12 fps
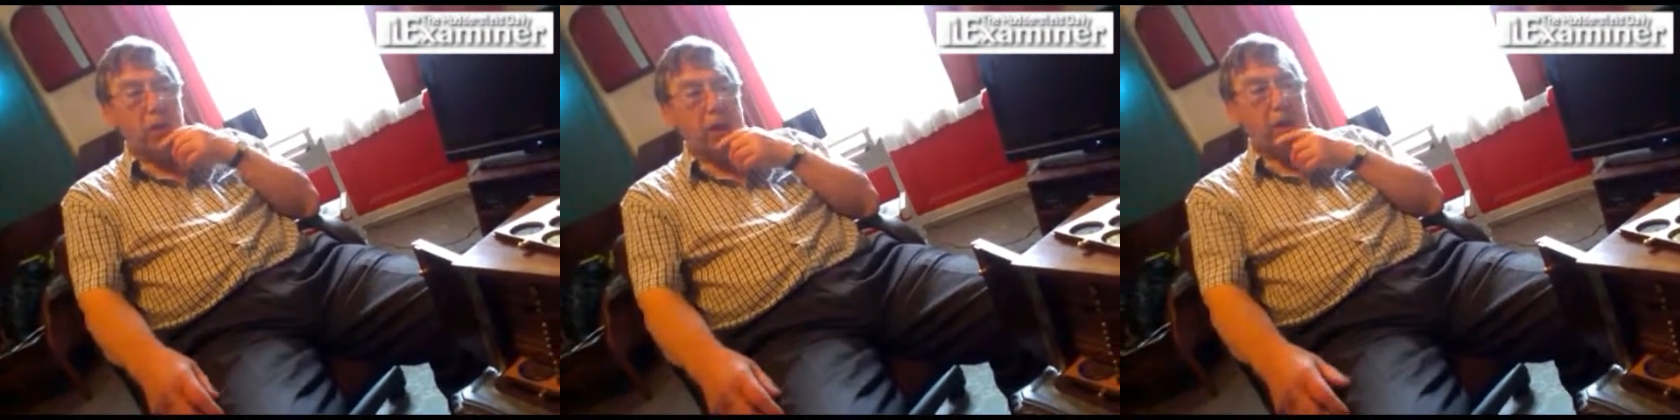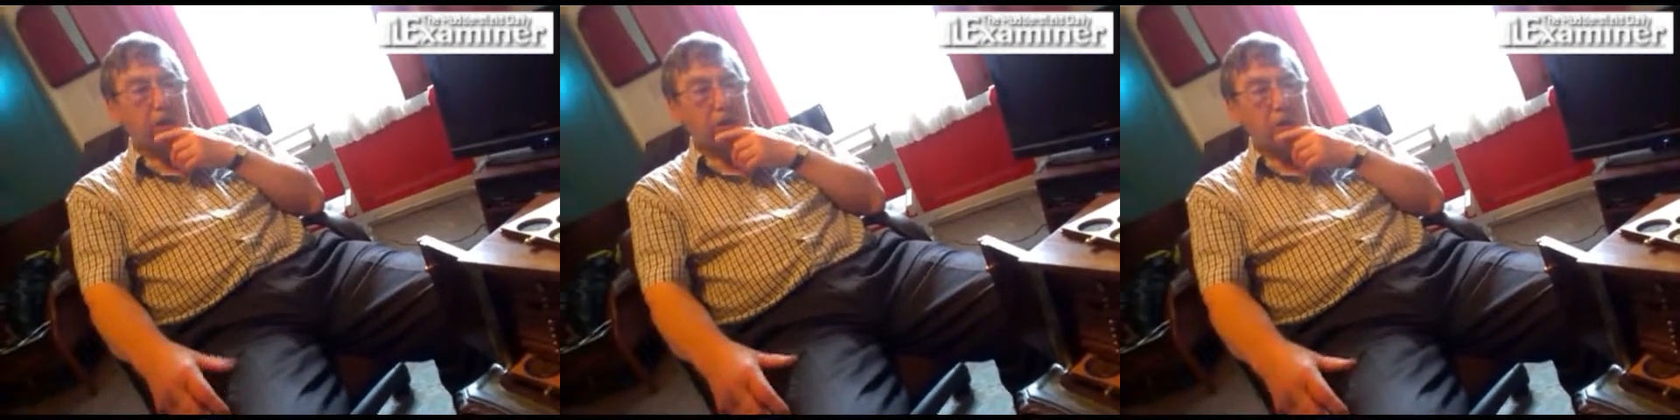
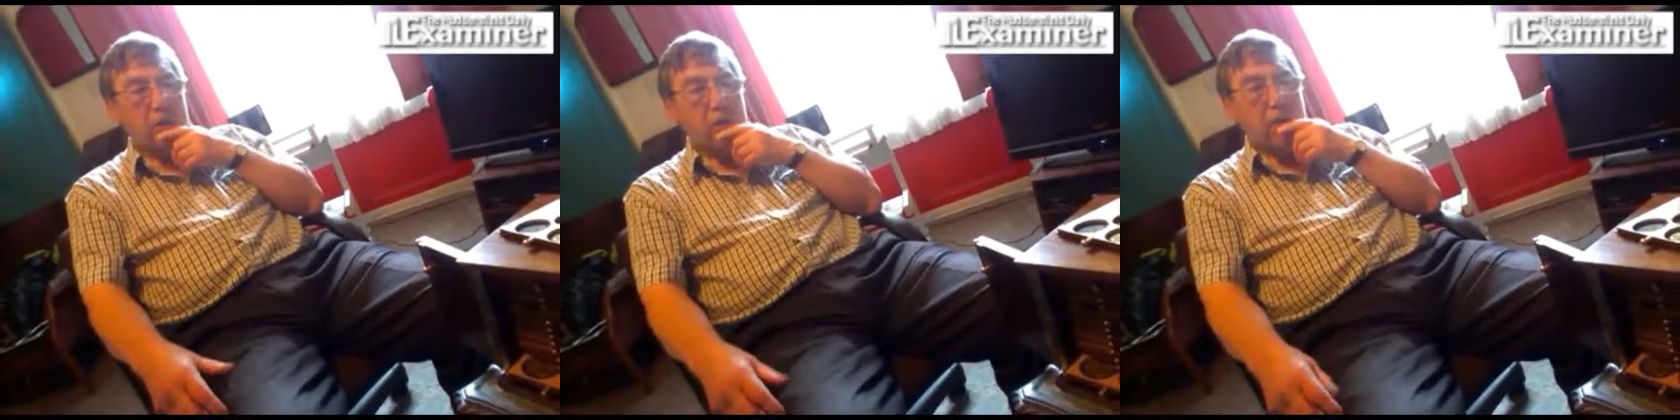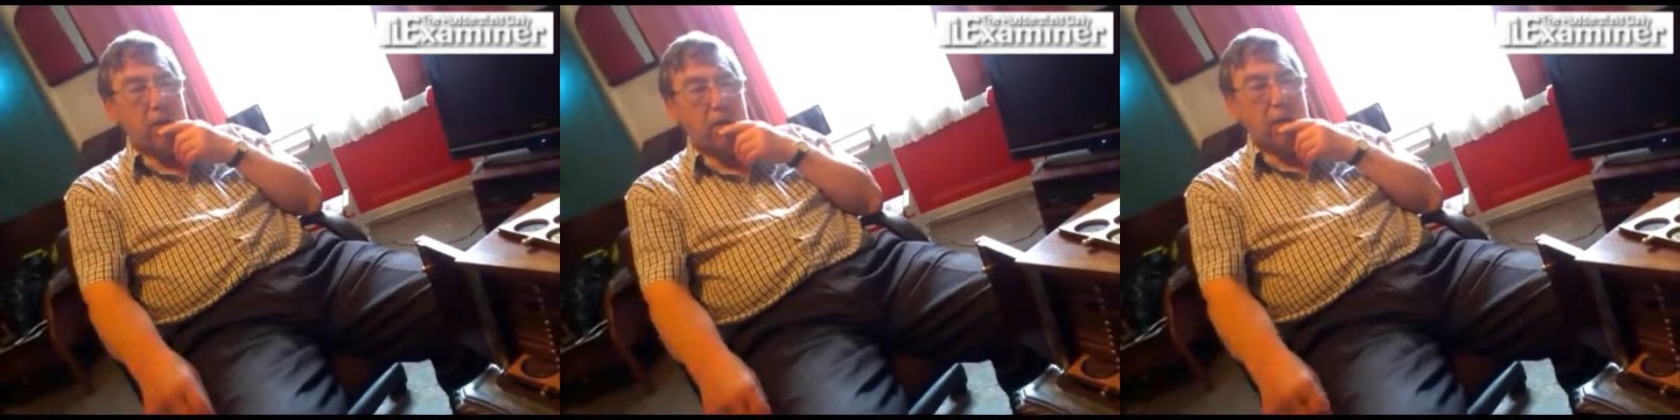Yes,
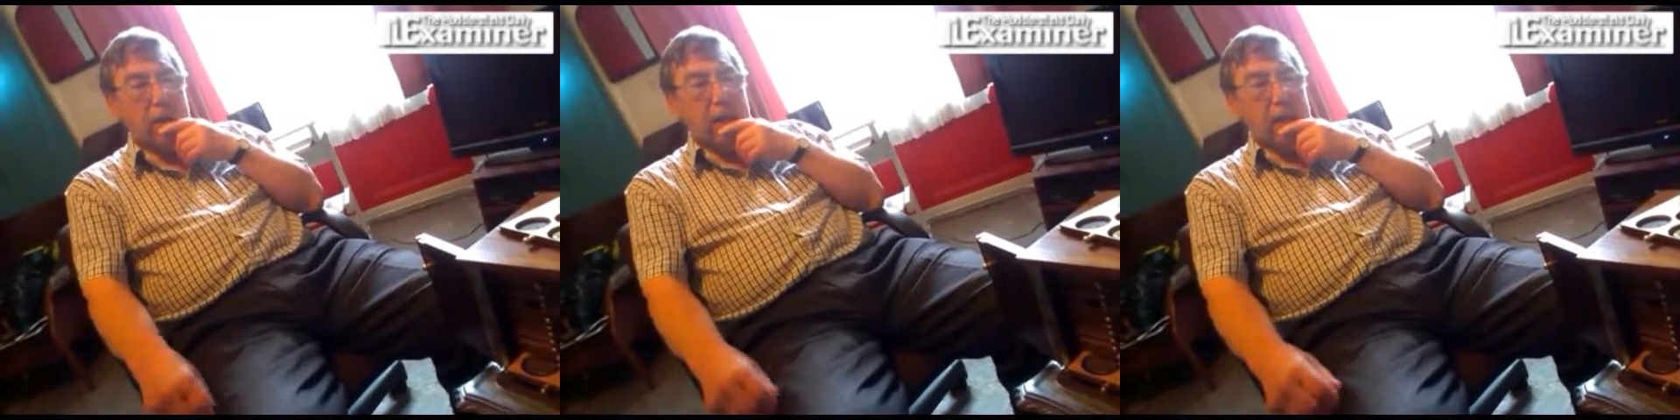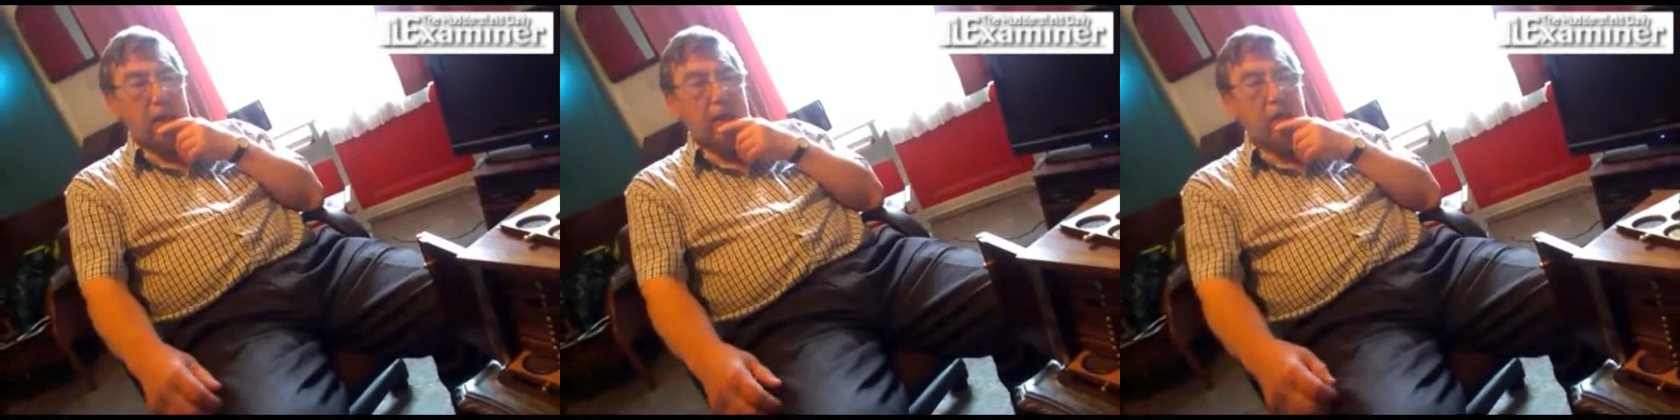
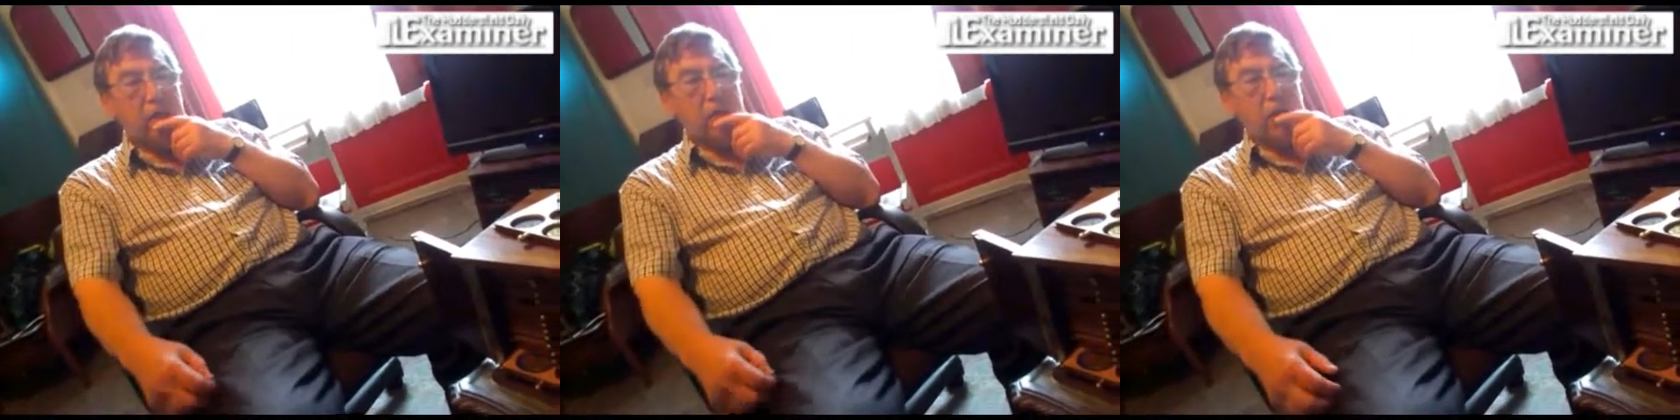yes,